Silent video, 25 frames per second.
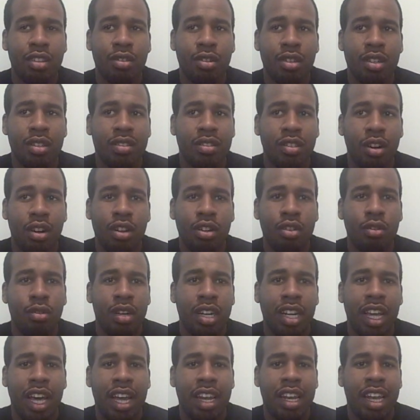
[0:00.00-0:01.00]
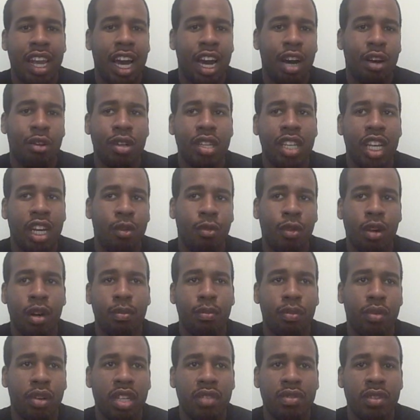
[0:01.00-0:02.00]
going to start doing that now and they
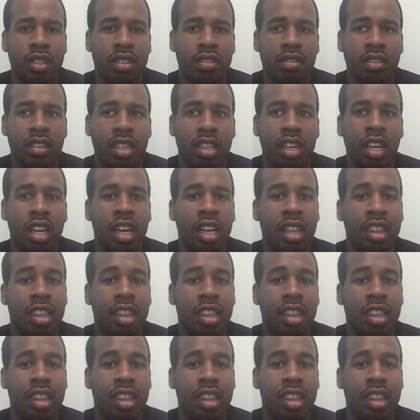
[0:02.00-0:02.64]
weren't previously.